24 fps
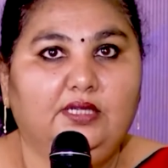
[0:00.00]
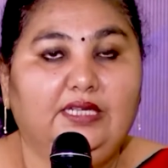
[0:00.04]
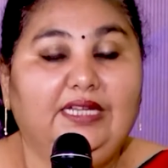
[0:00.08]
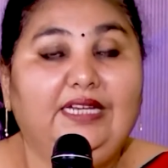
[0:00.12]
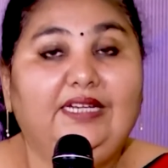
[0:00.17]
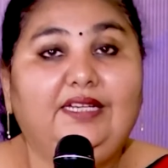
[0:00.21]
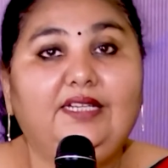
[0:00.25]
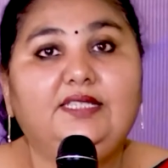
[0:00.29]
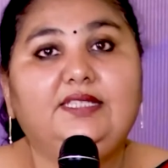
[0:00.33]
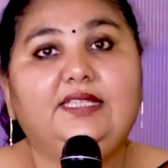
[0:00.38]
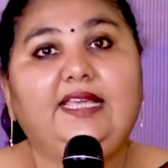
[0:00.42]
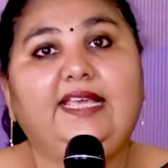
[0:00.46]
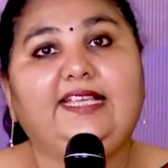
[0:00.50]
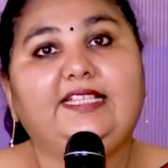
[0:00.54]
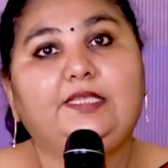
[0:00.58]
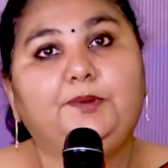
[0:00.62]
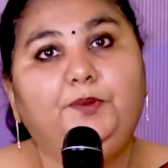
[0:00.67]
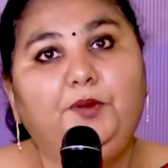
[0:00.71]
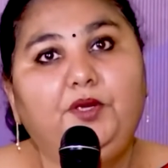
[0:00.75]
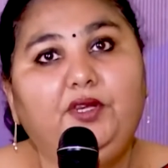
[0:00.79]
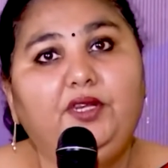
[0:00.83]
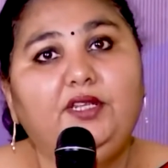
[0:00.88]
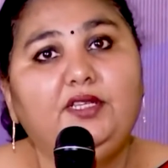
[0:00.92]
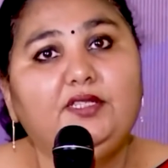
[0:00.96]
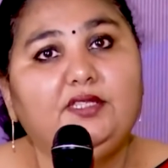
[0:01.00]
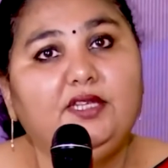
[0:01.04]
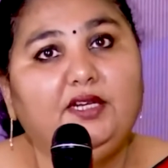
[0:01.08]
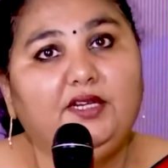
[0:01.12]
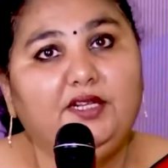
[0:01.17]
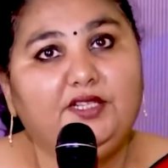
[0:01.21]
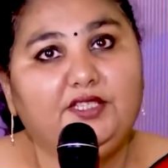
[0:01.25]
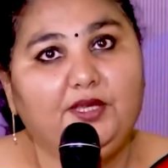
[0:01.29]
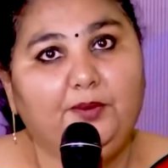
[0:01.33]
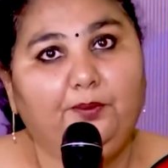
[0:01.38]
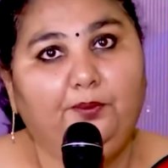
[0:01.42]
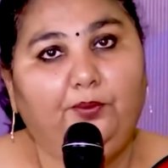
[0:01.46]
It is the experience
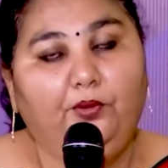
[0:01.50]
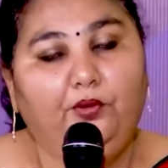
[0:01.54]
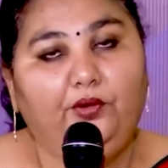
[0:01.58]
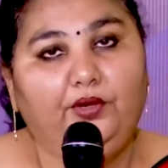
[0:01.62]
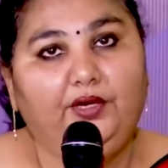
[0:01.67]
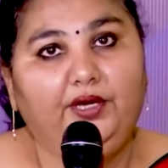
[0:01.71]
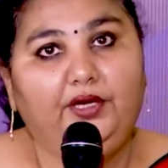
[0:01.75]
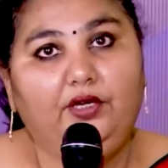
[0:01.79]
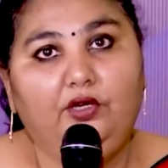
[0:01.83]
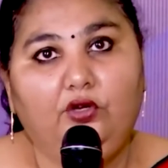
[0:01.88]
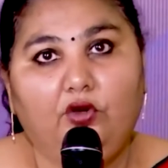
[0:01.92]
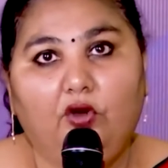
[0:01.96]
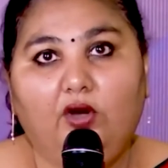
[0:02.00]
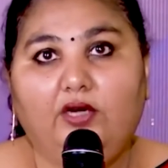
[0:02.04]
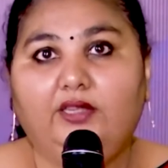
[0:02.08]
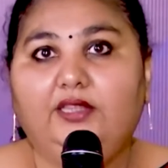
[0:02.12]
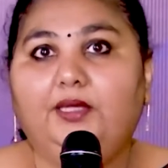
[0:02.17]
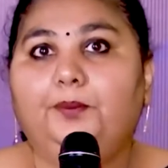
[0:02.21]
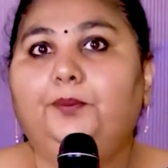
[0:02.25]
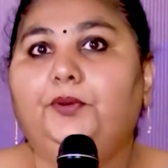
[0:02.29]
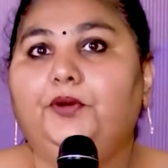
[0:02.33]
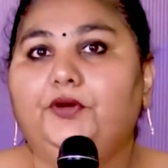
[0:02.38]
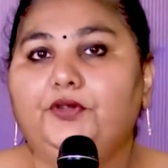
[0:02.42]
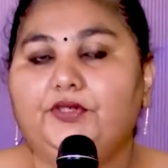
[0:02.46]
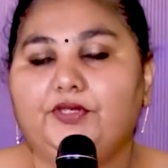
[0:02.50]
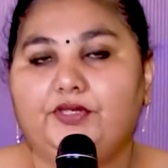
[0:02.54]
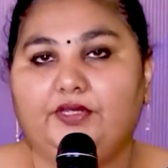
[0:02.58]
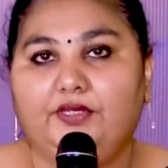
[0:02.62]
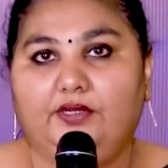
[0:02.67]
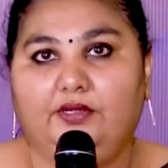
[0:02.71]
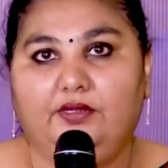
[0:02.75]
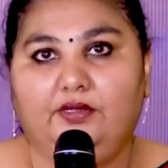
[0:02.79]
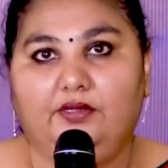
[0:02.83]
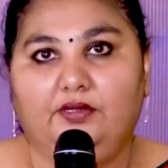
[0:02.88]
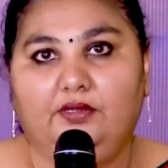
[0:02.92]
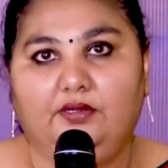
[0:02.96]
that is important, not the
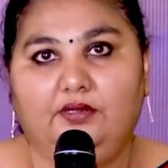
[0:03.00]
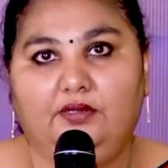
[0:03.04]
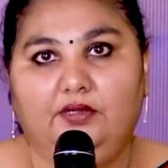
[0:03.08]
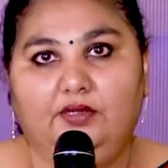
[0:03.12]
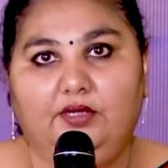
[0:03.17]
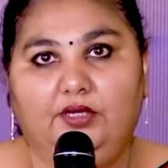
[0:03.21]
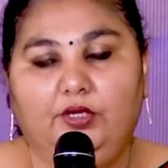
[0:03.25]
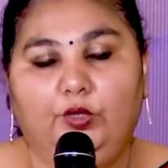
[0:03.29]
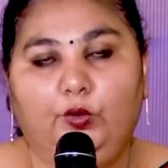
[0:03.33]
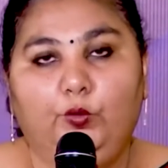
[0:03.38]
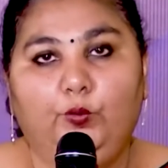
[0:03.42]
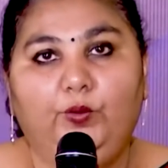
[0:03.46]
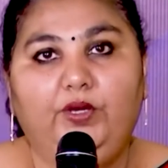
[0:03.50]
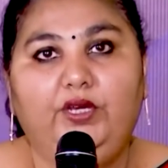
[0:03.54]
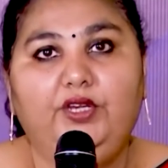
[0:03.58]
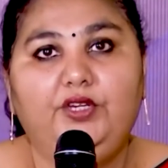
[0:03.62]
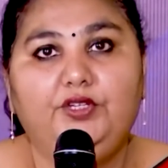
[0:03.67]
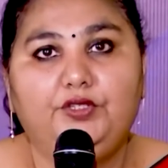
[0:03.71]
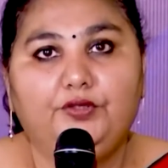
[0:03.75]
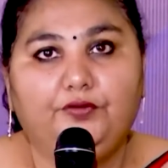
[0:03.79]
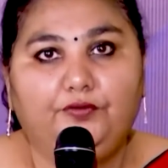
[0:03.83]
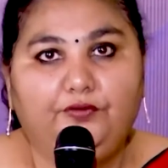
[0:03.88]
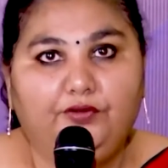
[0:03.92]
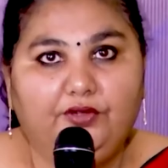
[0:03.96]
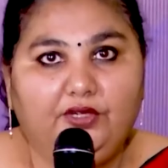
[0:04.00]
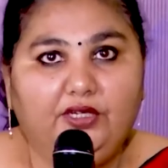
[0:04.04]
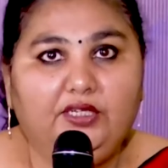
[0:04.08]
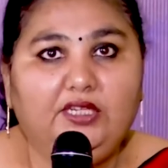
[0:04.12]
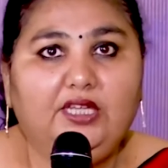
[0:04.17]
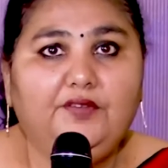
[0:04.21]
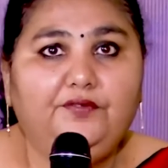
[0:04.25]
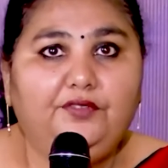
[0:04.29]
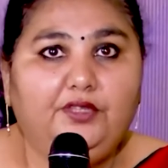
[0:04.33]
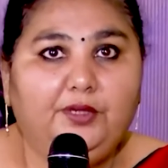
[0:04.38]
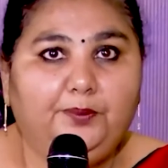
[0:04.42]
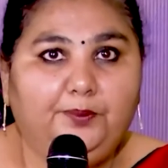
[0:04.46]
person. We need to
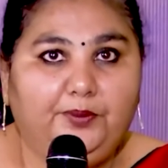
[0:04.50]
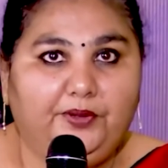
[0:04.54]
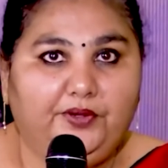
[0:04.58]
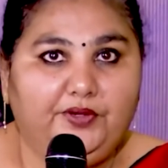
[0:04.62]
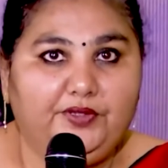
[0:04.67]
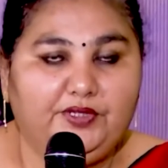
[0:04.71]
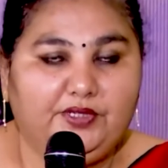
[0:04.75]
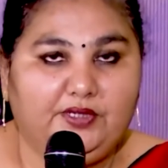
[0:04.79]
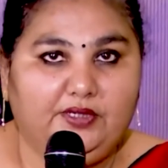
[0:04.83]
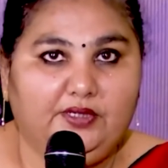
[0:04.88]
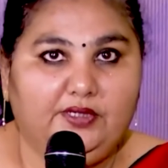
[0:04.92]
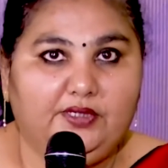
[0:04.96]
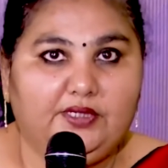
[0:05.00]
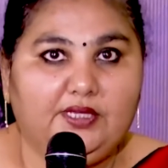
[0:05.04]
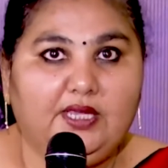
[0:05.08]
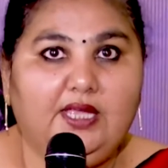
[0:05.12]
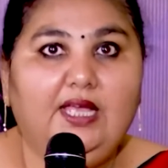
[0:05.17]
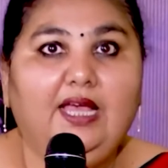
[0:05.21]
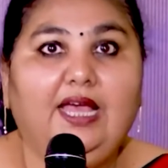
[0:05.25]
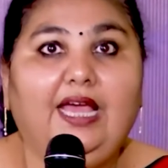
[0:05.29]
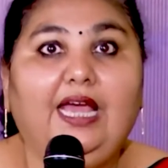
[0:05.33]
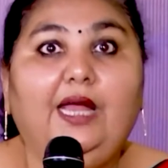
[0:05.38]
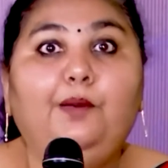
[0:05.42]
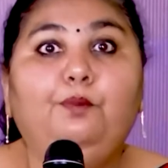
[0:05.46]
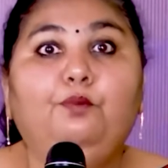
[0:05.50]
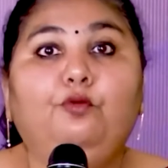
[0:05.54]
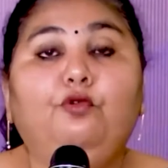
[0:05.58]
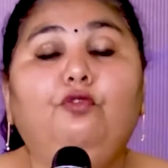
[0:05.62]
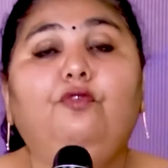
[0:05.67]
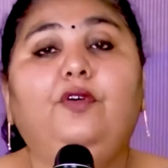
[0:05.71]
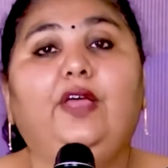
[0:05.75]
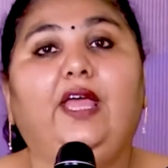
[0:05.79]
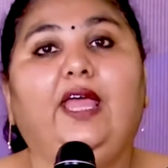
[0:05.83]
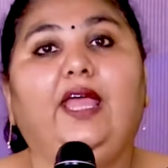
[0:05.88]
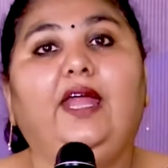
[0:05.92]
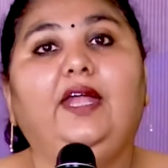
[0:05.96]
forgive the persons and
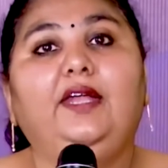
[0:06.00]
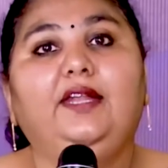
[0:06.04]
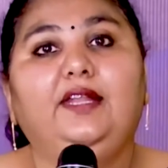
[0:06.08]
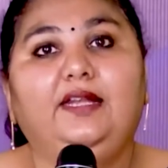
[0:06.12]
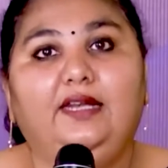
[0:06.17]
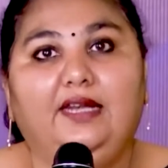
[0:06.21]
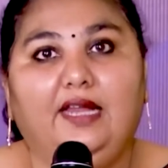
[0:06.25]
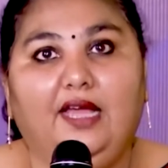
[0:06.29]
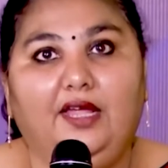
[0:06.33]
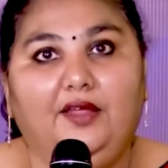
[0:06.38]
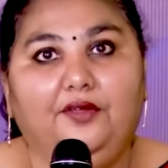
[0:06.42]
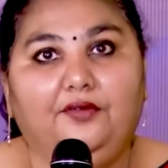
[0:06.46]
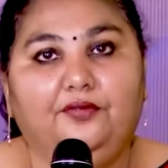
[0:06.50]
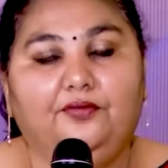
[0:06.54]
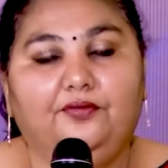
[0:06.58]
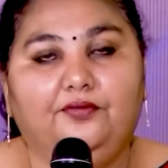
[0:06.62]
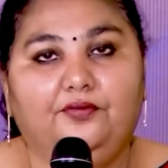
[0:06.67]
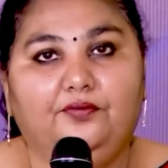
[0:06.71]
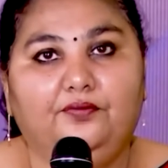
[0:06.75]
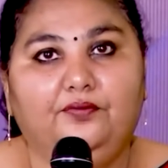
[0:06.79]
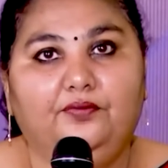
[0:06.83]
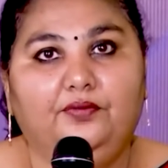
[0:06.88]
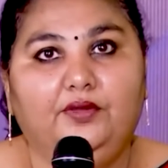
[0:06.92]
move ahead in life.